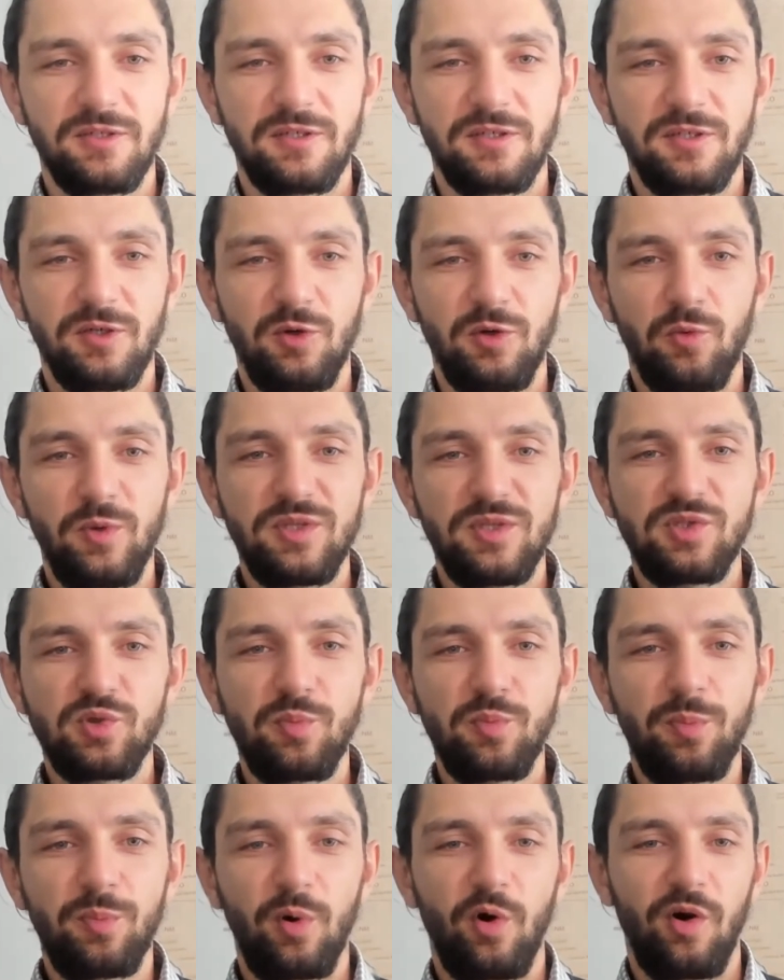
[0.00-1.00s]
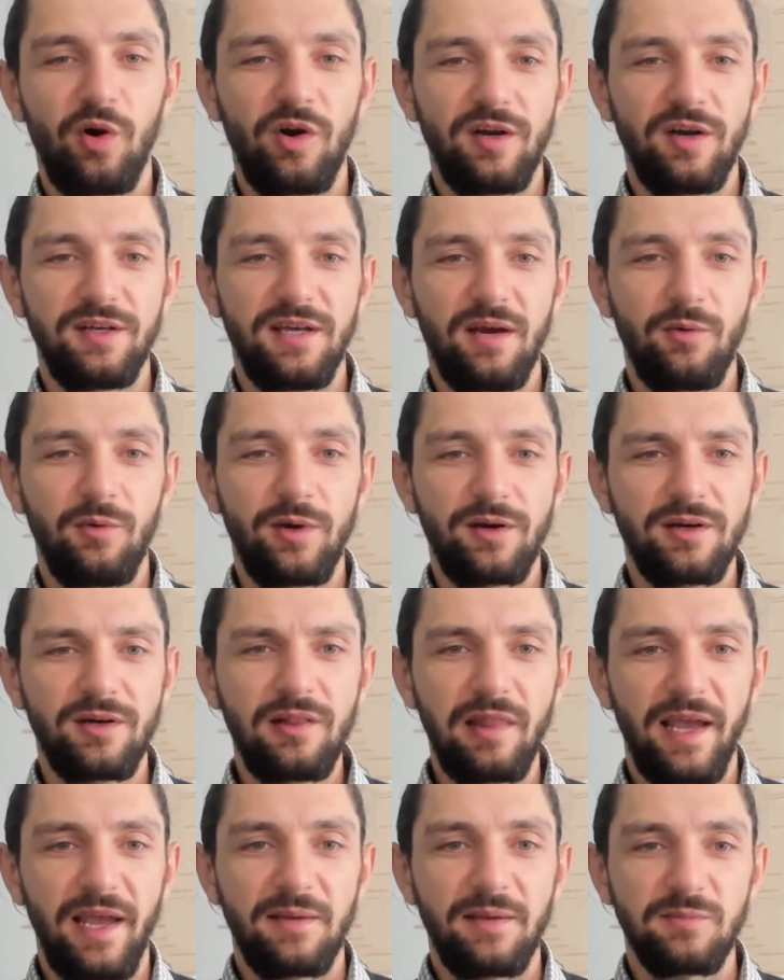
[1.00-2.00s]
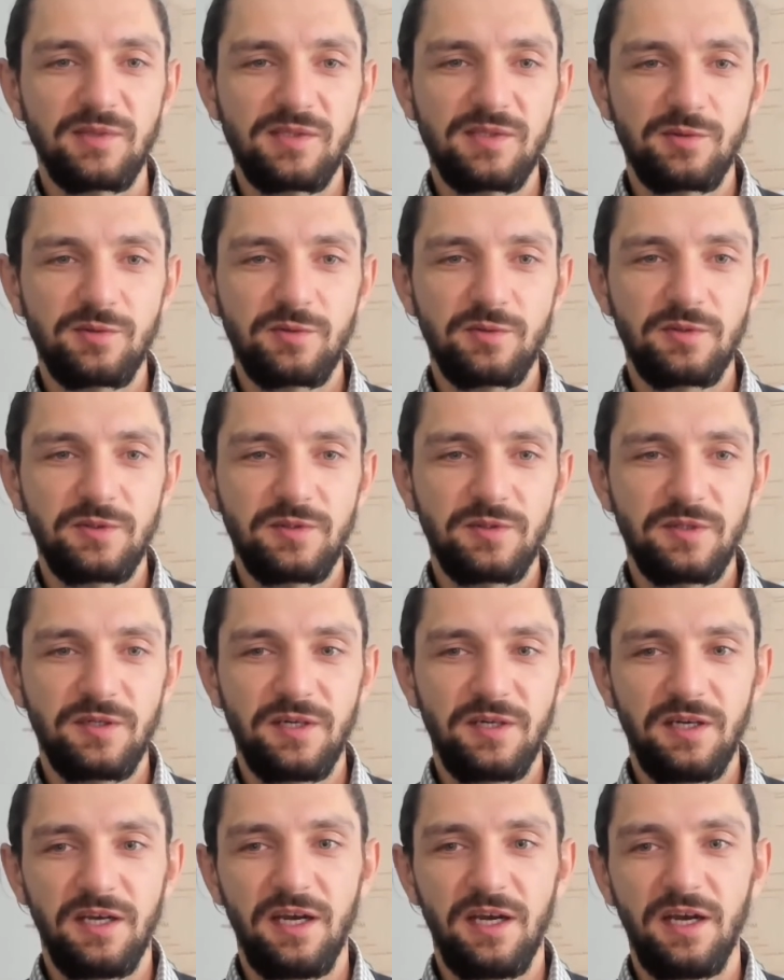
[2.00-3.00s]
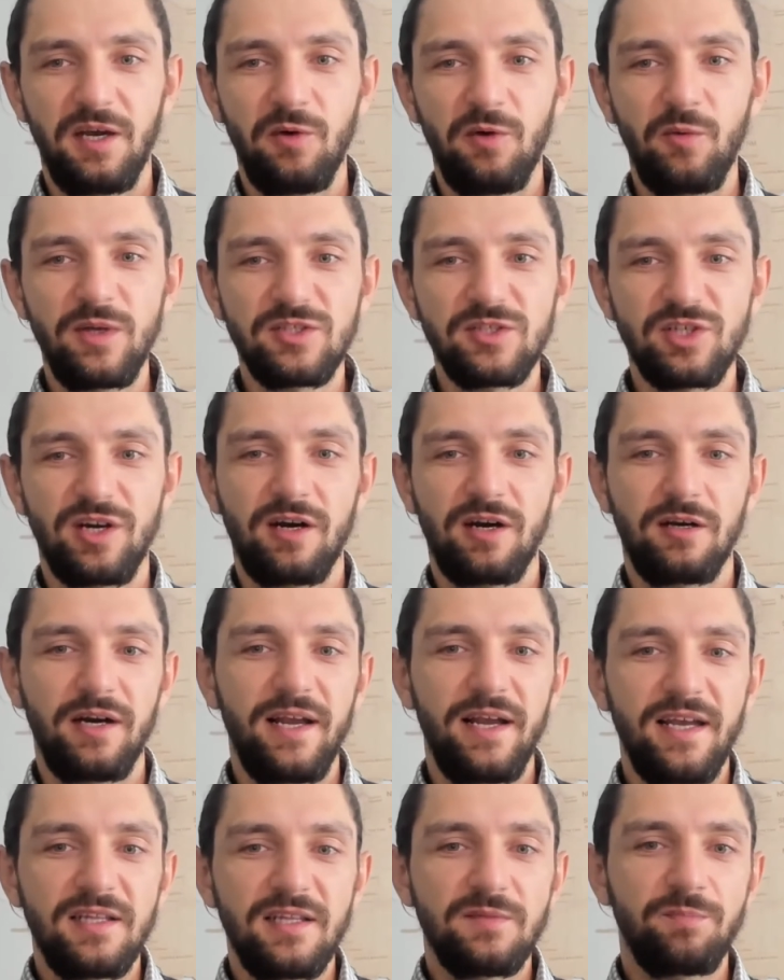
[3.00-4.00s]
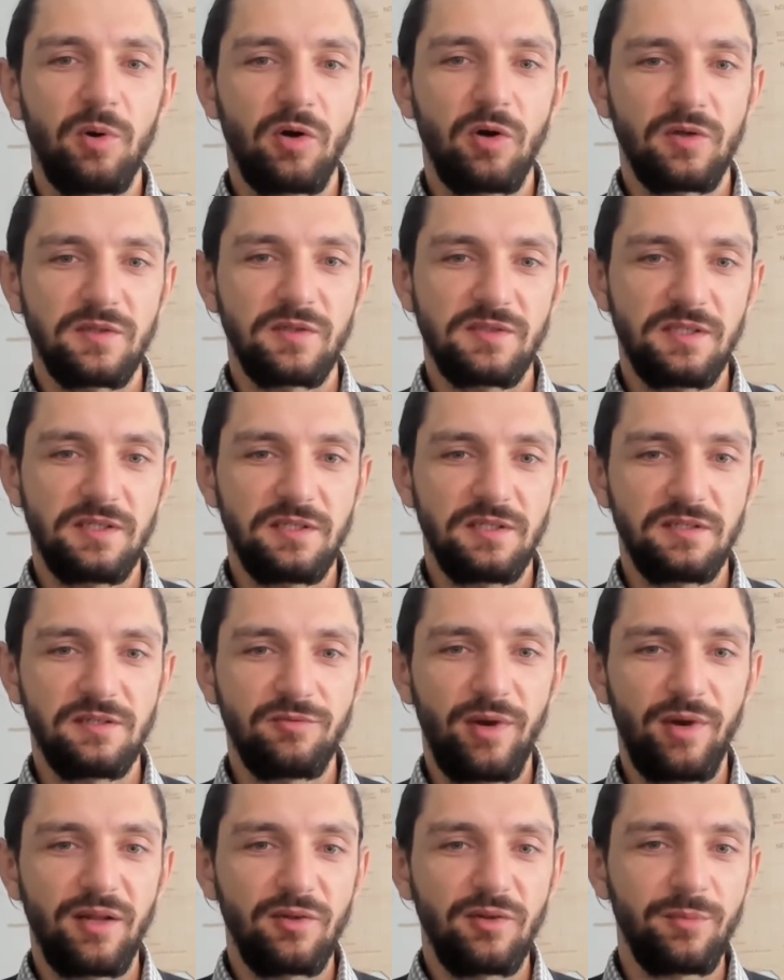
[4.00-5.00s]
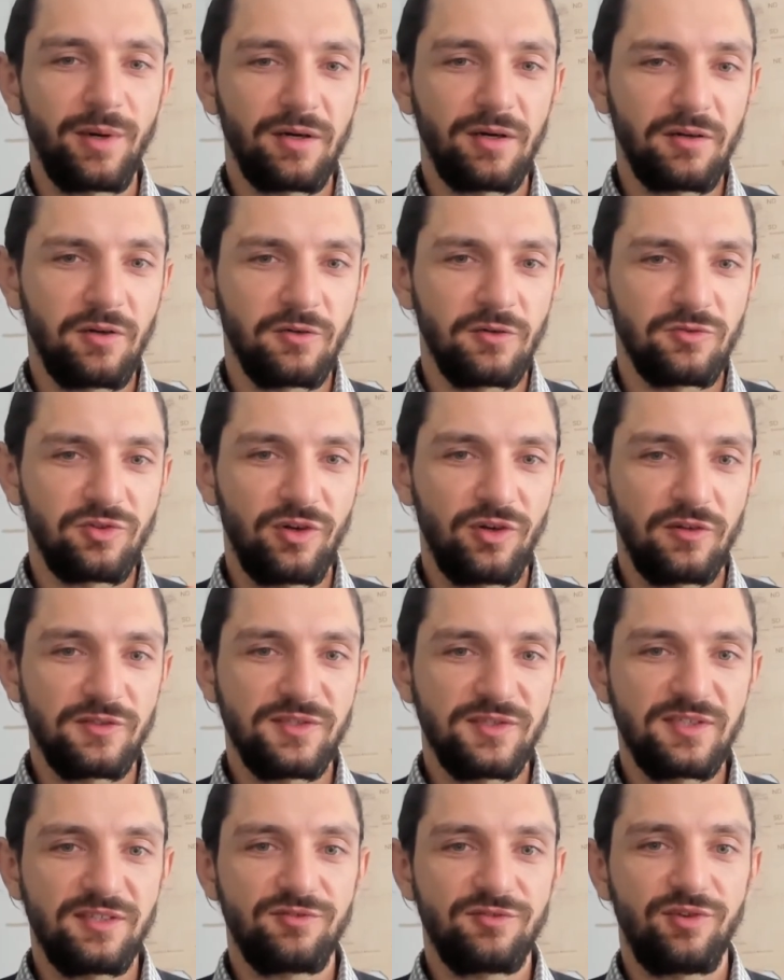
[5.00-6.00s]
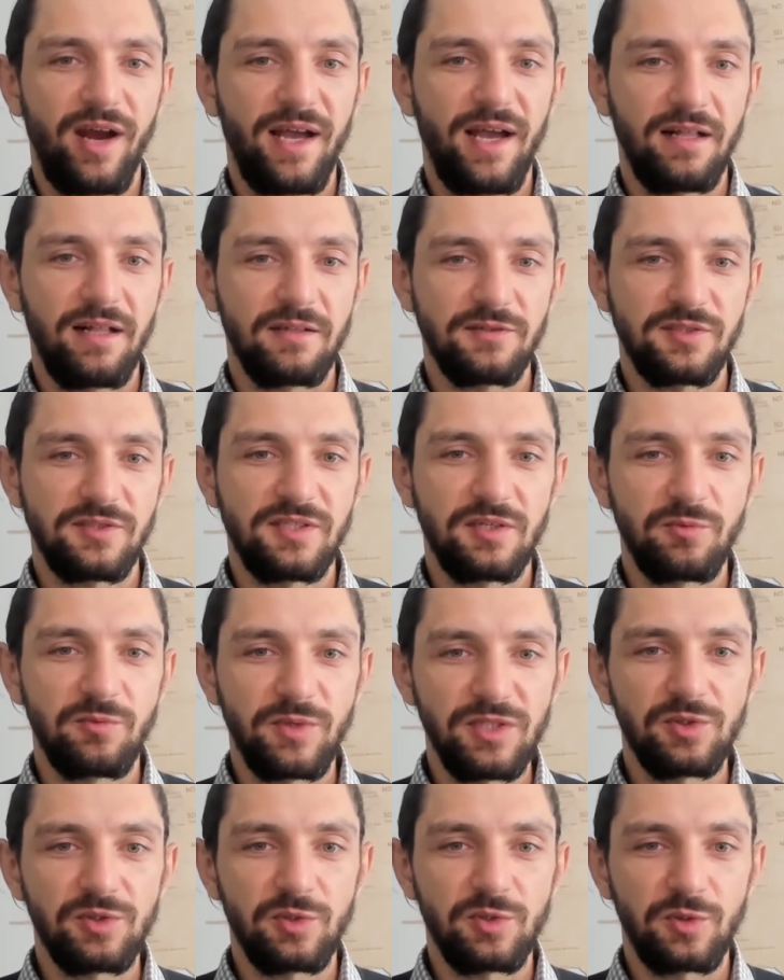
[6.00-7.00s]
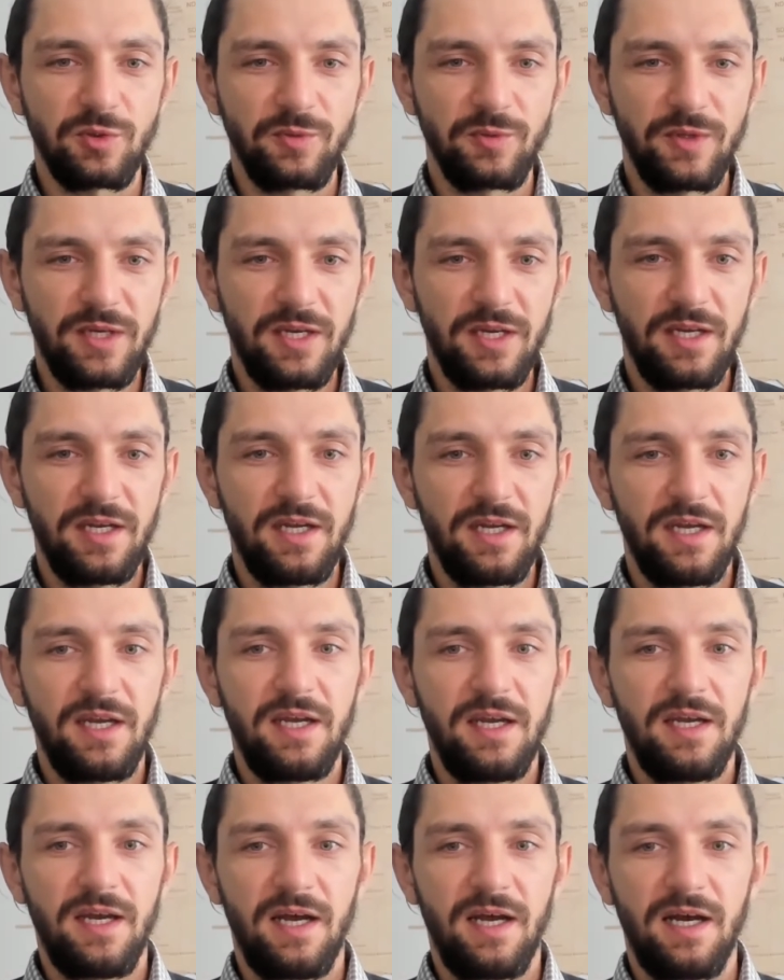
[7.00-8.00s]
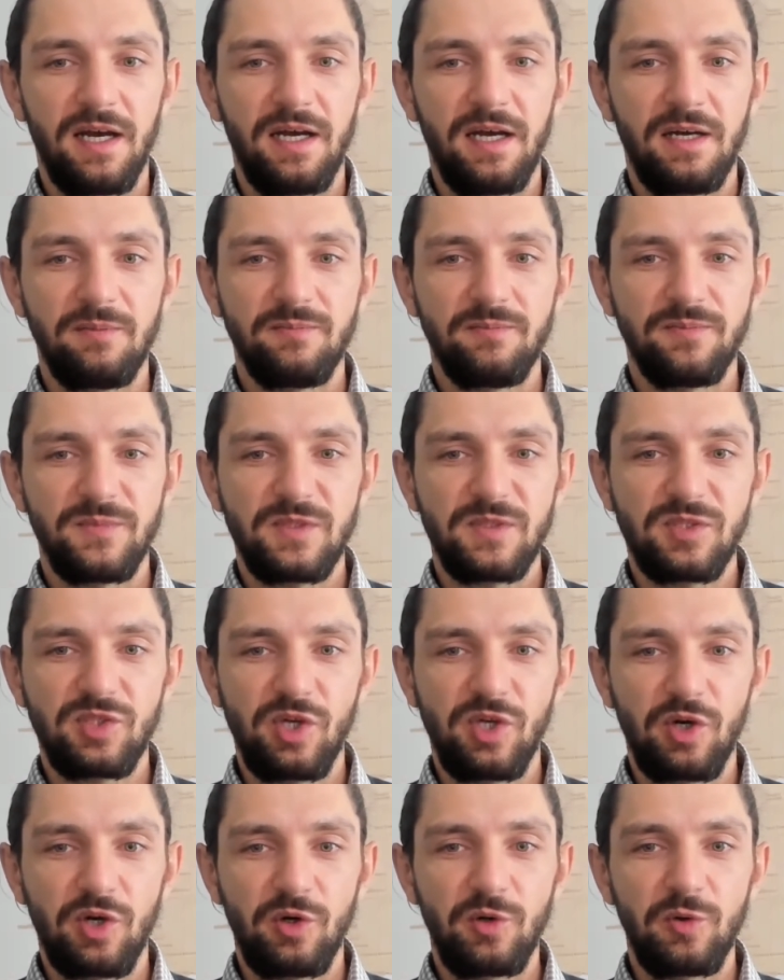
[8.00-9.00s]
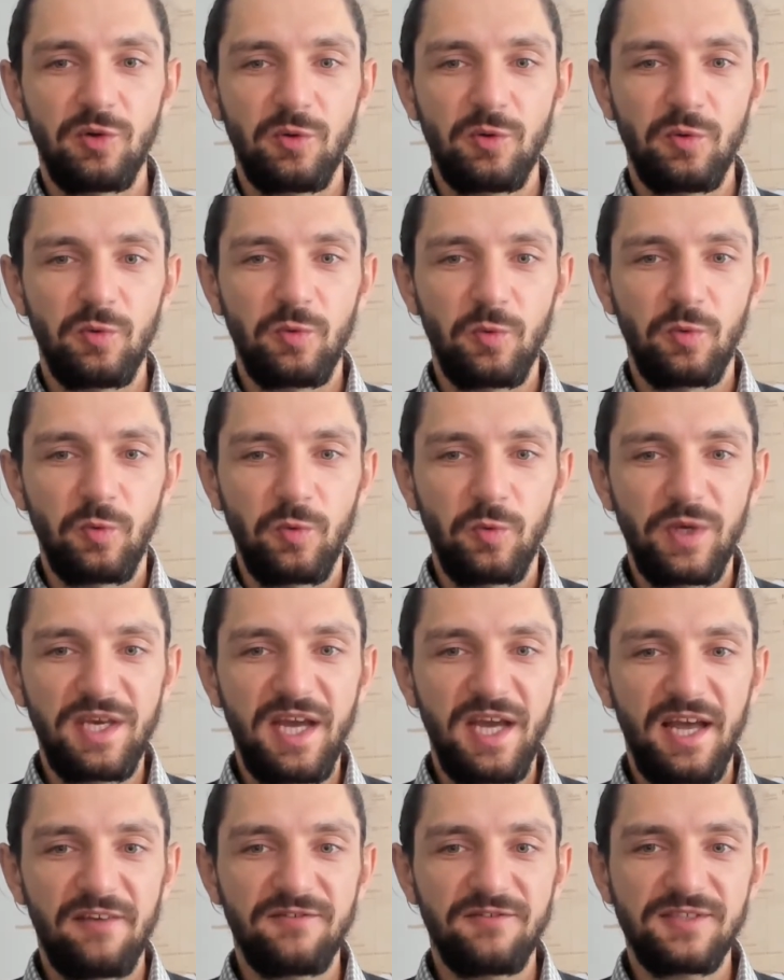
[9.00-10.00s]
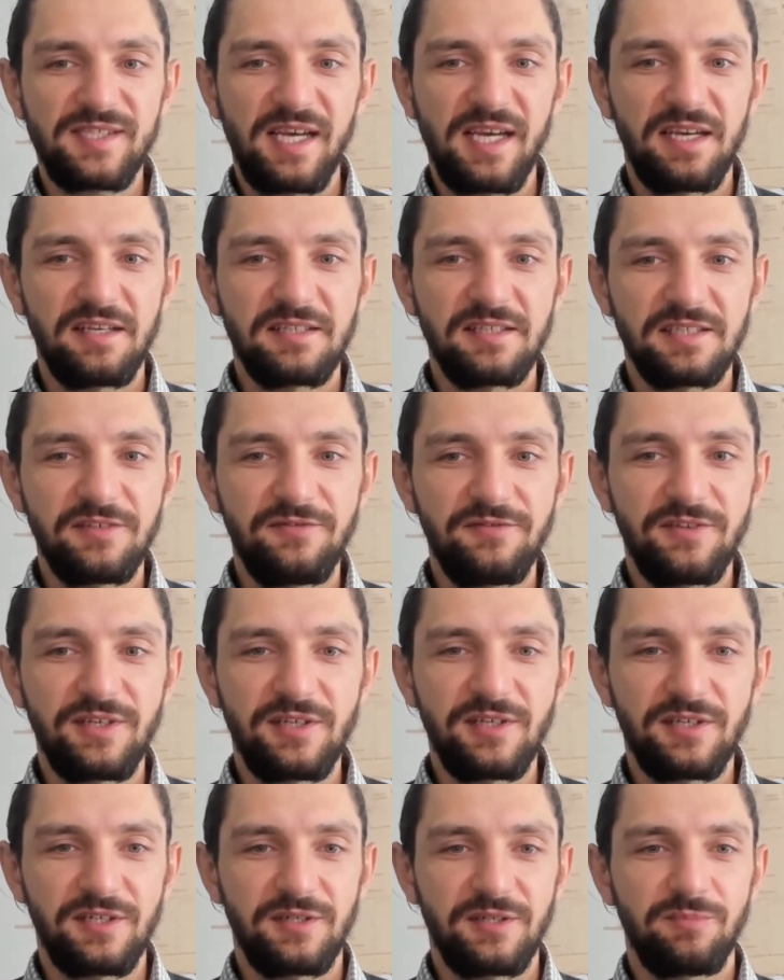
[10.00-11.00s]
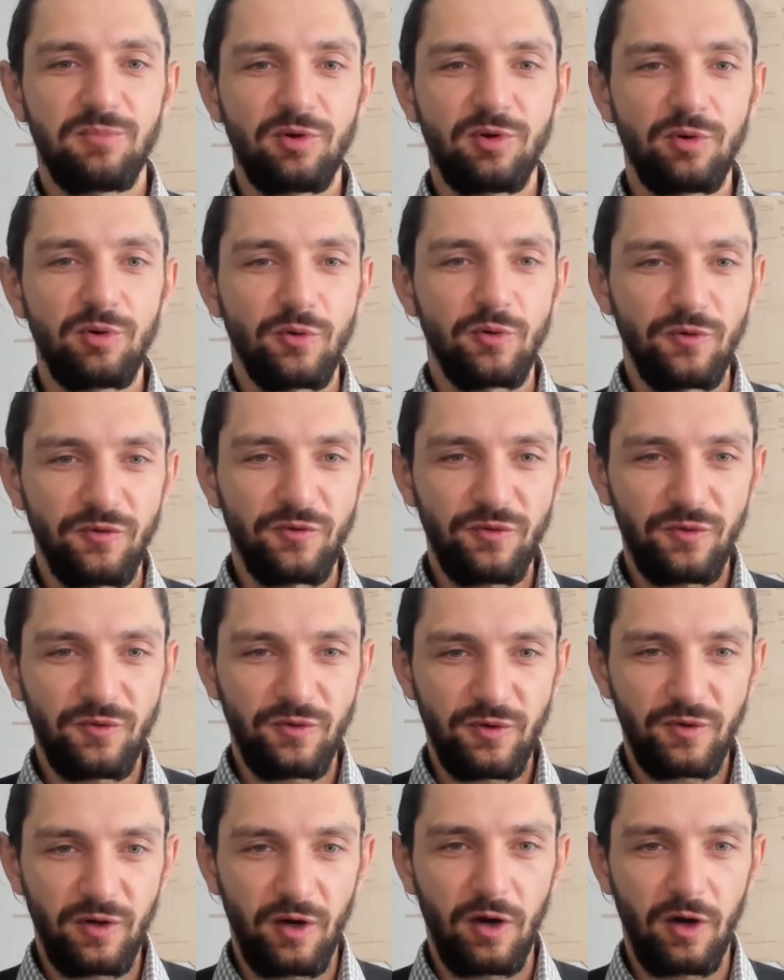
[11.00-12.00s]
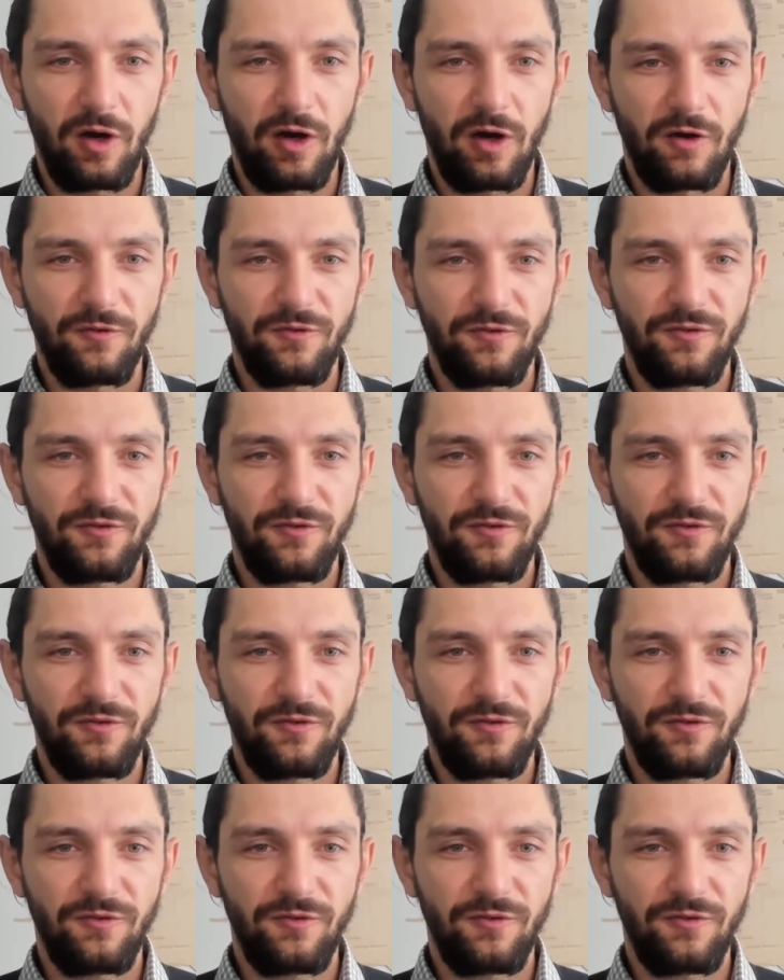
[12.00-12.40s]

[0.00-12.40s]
we support our claims, which are endpoints in randomized controlled trials that we do. So we have scientific proof of